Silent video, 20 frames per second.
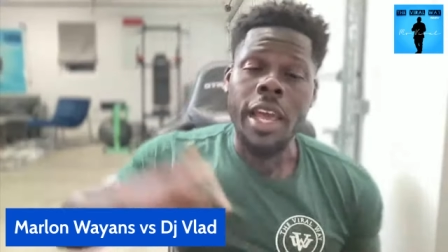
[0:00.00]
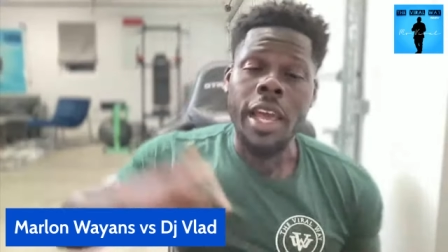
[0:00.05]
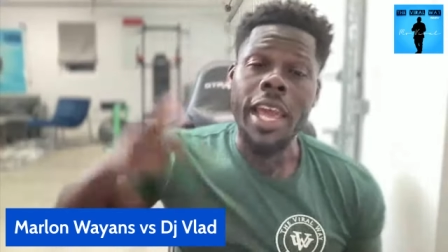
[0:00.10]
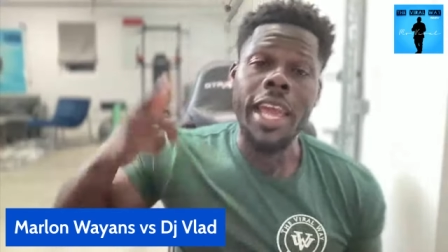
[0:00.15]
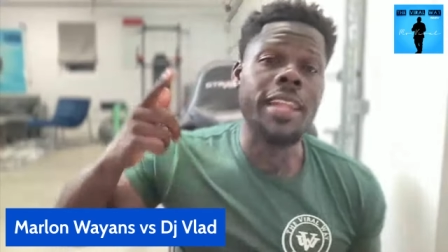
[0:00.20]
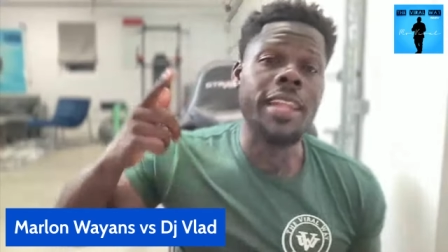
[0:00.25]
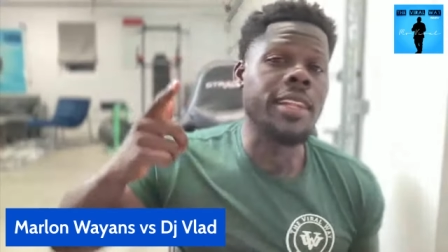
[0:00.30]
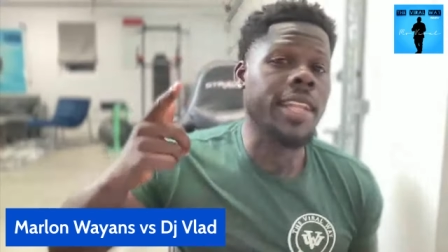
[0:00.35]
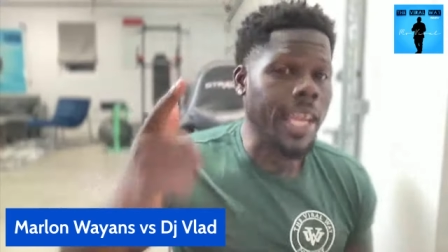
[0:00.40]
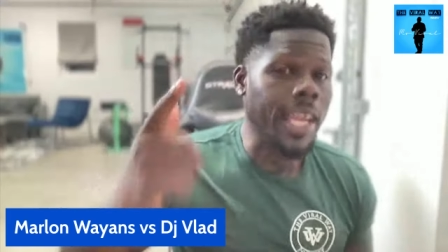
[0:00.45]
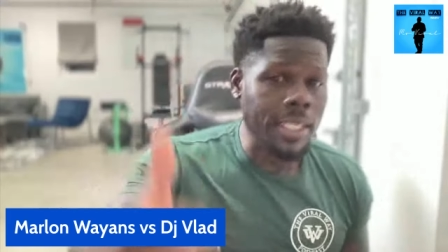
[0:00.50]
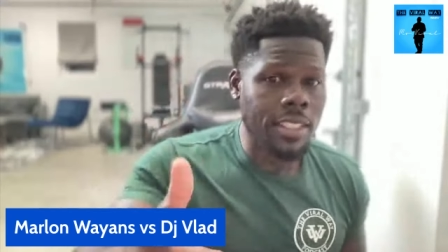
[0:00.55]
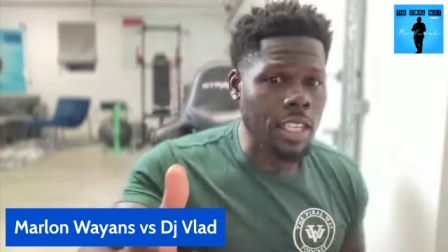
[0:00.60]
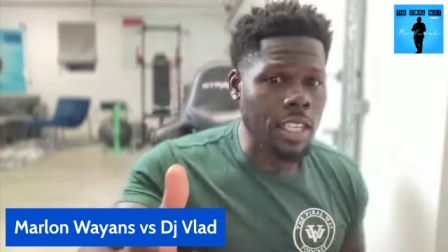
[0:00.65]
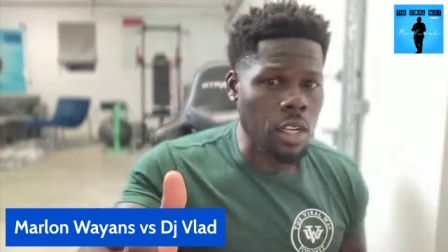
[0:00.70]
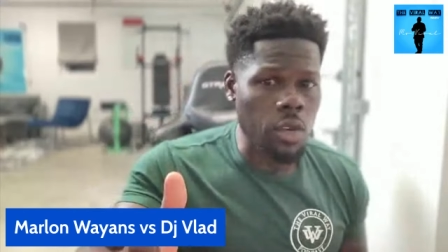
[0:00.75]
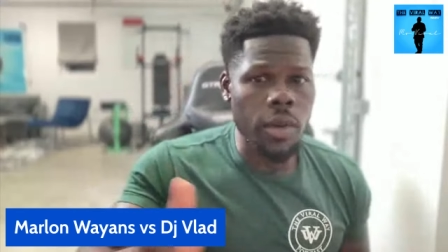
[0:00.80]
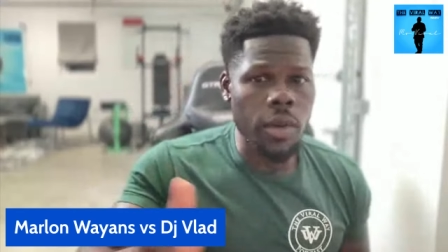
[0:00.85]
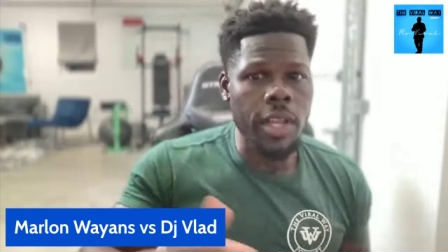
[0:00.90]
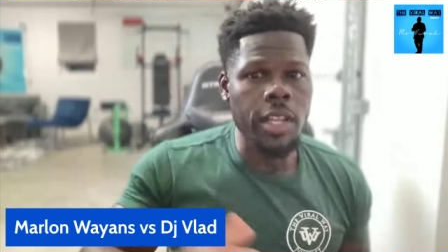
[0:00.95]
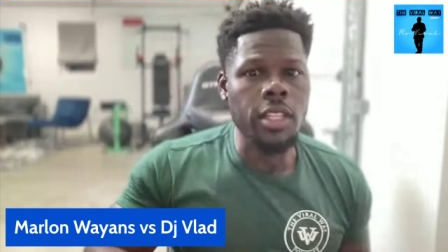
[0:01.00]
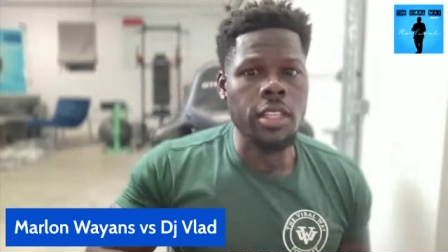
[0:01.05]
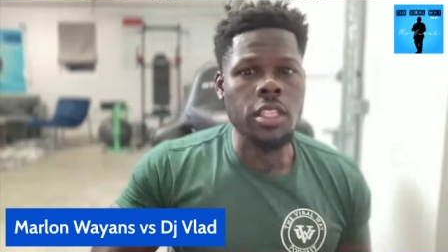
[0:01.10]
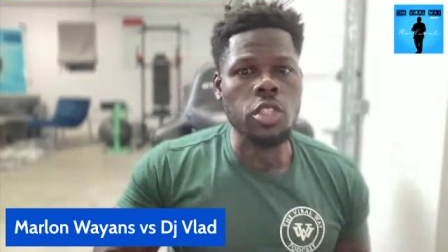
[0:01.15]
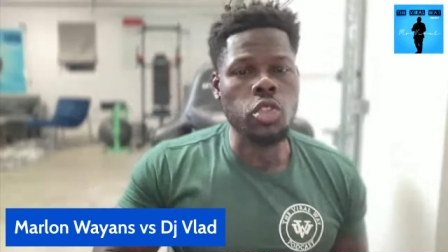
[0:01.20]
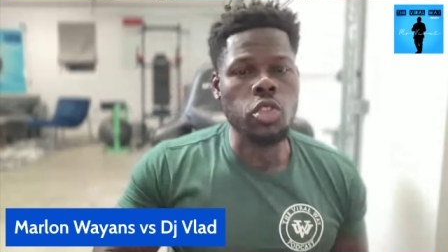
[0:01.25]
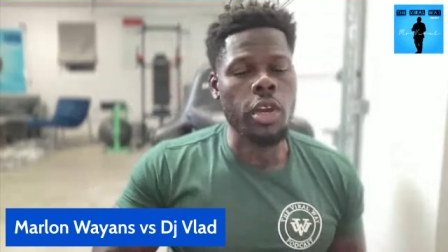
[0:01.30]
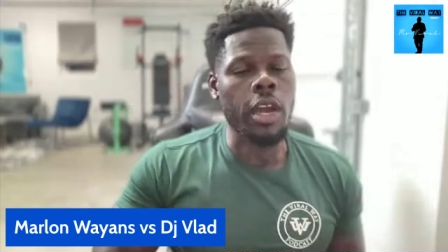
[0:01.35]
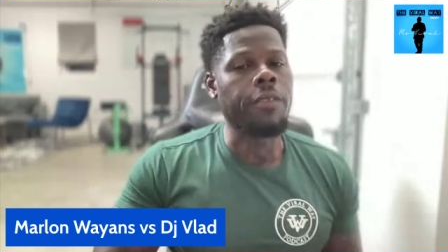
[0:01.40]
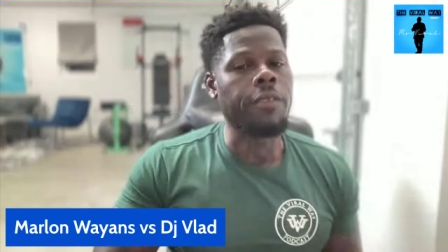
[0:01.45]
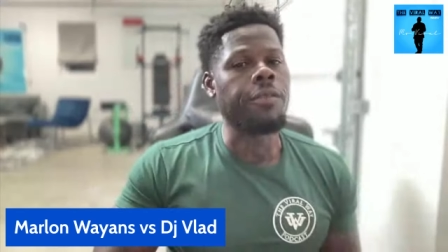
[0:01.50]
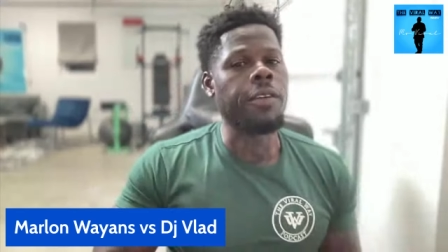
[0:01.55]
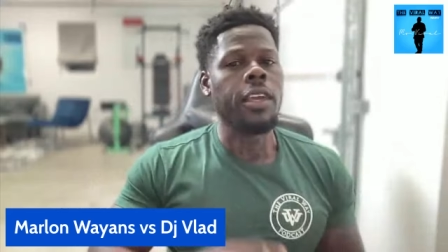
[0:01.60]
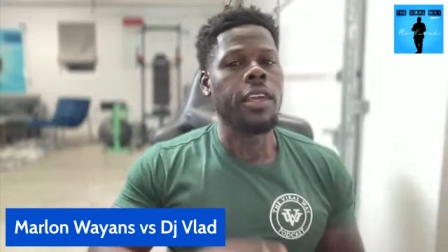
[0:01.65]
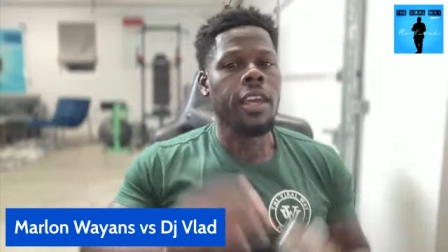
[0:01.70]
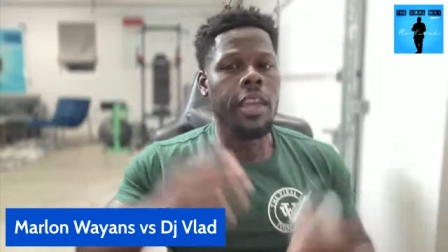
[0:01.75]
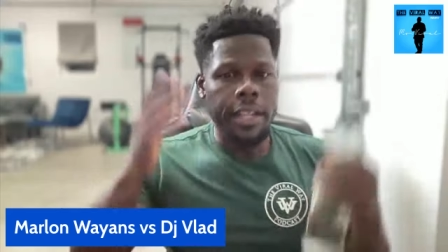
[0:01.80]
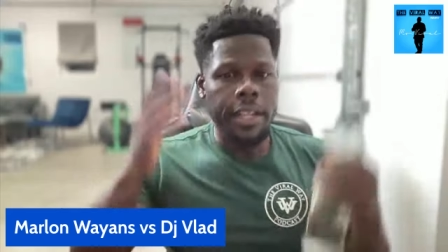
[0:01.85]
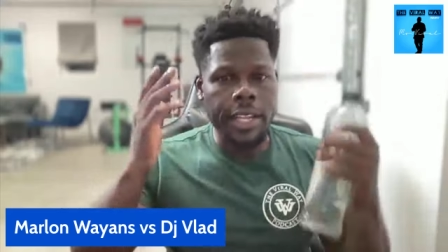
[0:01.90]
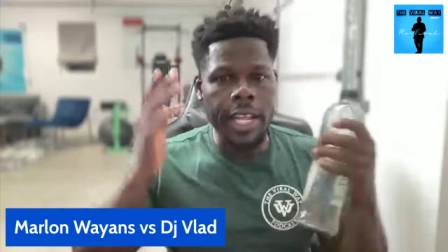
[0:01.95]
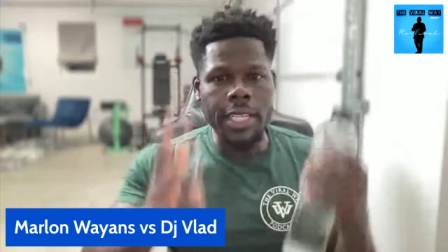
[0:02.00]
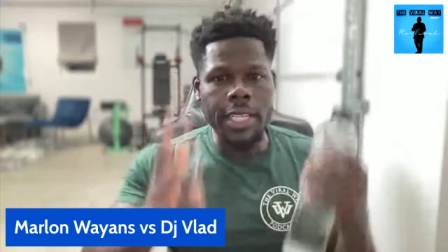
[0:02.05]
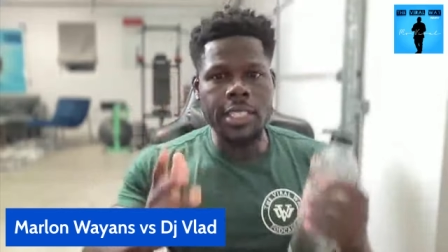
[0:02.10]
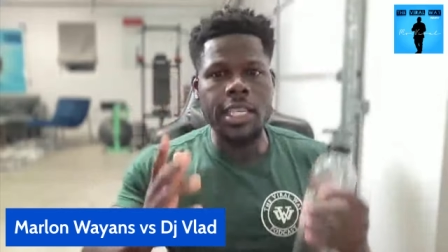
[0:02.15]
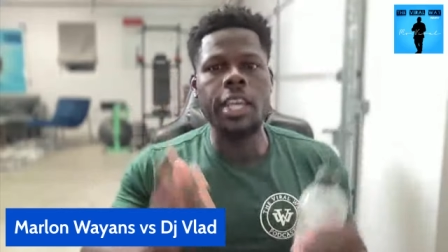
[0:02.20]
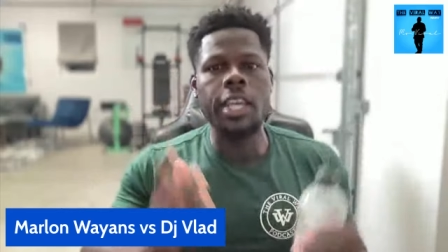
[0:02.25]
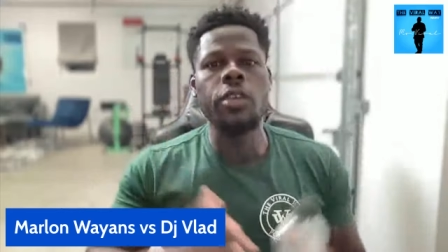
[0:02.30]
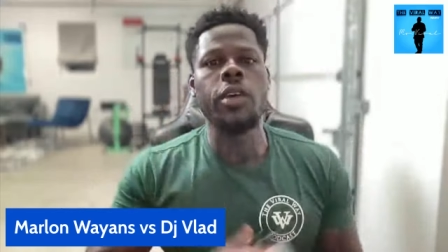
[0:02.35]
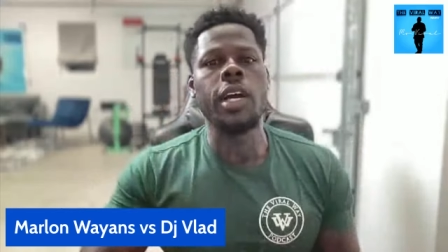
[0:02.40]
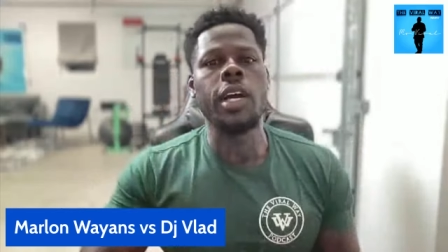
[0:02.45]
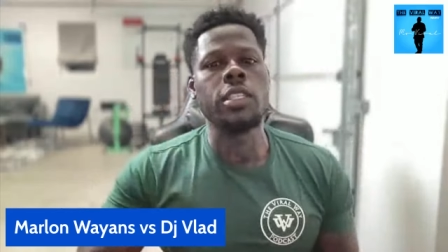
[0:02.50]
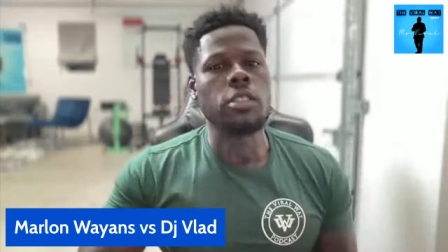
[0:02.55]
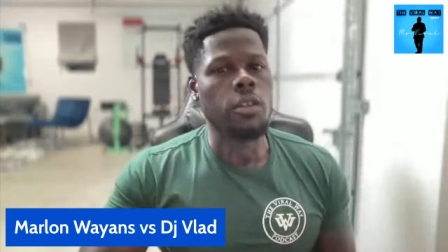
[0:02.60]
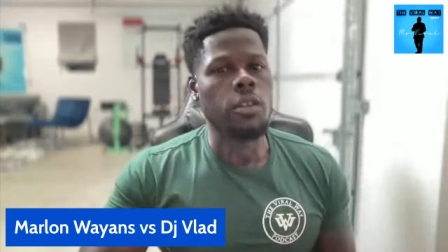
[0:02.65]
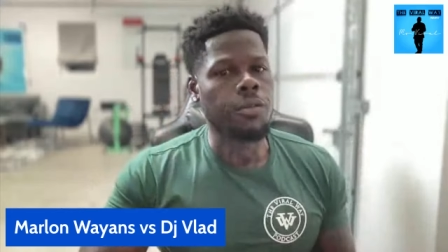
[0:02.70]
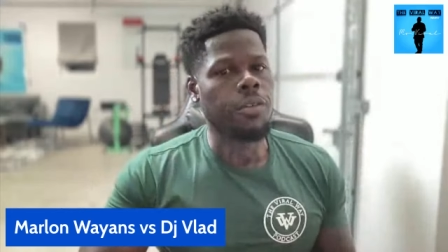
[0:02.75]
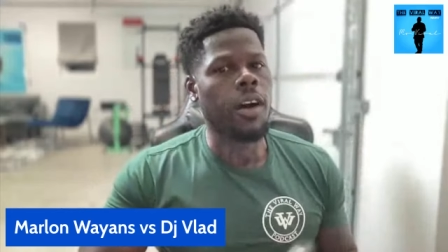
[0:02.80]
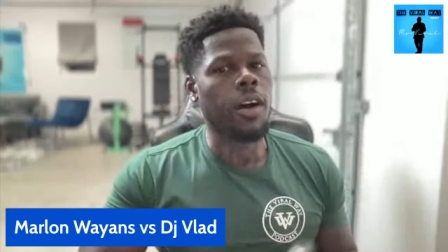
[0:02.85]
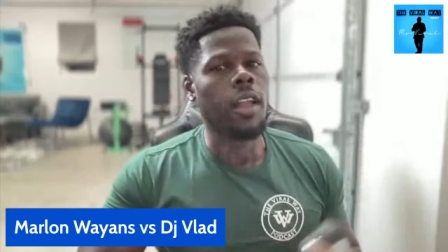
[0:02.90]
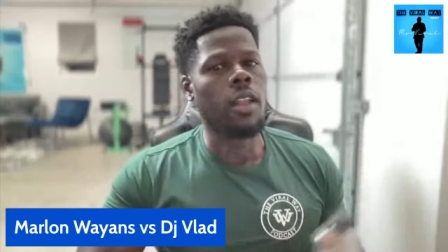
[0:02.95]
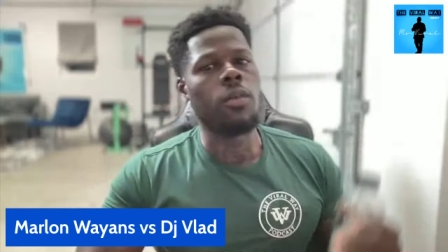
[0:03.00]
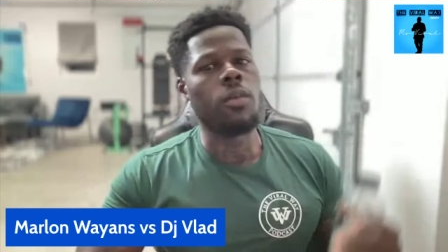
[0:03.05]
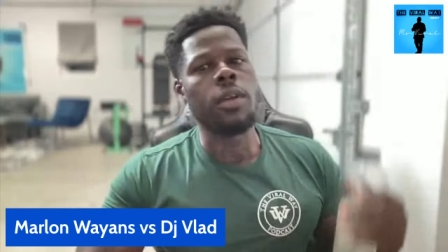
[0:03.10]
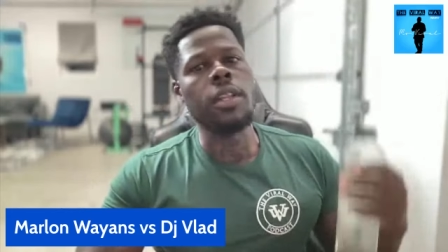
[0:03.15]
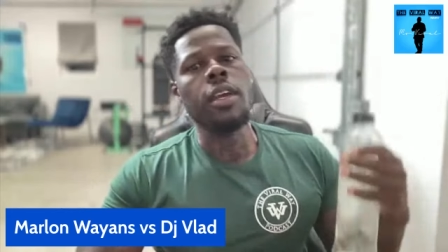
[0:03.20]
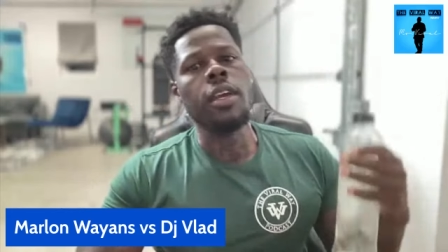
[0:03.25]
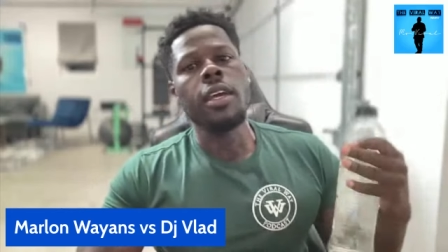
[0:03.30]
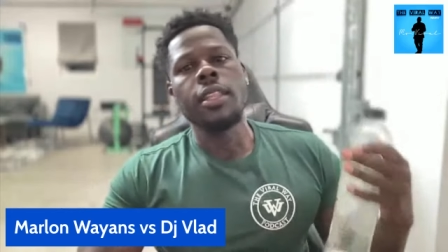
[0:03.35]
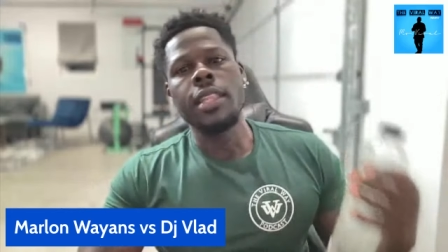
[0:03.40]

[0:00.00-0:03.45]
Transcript: and they generated the traffic. That's how you got your following.